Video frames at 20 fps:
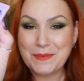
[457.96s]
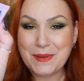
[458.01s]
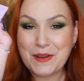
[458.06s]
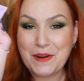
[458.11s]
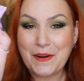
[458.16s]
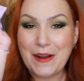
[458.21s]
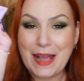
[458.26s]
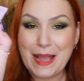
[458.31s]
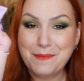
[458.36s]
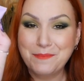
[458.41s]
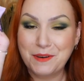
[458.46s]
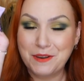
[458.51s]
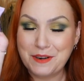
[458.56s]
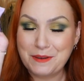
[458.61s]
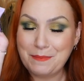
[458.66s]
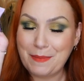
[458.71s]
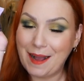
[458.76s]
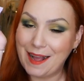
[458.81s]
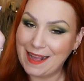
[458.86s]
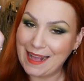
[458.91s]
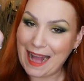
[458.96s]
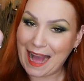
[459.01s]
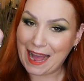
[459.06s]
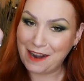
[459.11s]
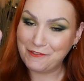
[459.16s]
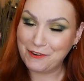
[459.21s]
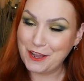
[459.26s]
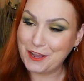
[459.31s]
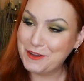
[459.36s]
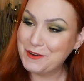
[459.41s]
we got a product by
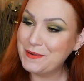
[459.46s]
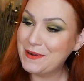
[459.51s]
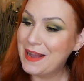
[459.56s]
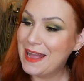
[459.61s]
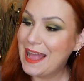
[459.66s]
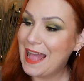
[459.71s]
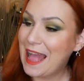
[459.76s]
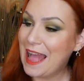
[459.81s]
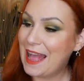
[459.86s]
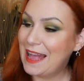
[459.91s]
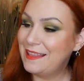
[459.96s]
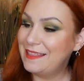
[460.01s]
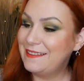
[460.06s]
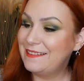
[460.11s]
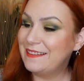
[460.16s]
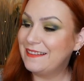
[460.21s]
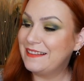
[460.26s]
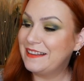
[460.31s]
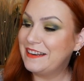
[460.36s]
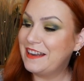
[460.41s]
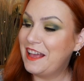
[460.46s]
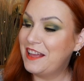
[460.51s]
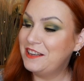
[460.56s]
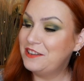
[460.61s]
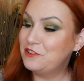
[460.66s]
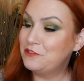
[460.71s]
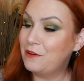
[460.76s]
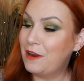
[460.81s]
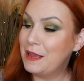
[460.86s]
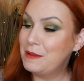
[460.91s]
Arrow, and this is an
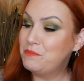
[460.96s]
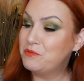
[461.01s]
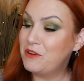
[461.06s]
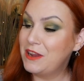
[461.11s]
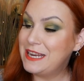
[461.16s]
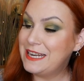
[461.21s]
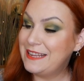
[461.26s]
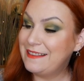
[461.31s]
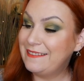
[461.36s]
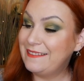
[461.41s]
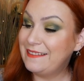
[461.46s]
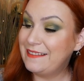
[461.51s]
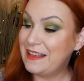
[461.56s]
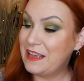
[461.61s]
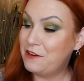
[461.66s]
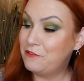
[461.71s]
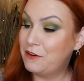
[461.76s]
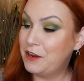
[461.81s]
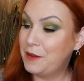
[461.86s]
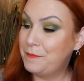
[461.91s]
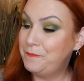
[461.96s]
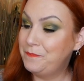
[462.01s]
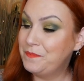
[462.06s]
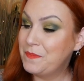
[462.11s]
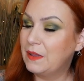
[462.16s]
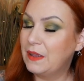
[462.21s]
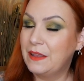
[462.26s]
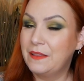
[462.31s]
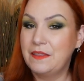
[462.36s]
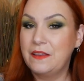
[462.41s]
under eye brightening serum,
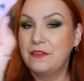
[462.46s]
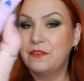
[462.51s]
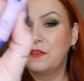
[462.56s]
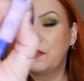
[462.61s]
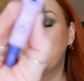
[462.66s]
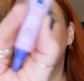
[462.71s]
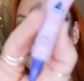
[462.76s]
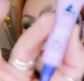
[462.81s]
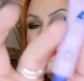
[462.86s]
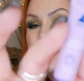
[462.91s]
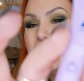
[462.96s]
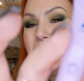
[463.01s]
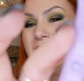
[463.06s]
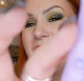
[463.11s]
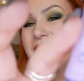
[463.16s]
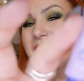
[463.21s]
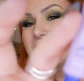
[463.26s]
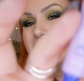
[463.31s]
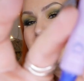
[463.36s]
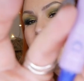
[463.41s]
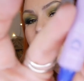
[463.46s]
and there's 3ml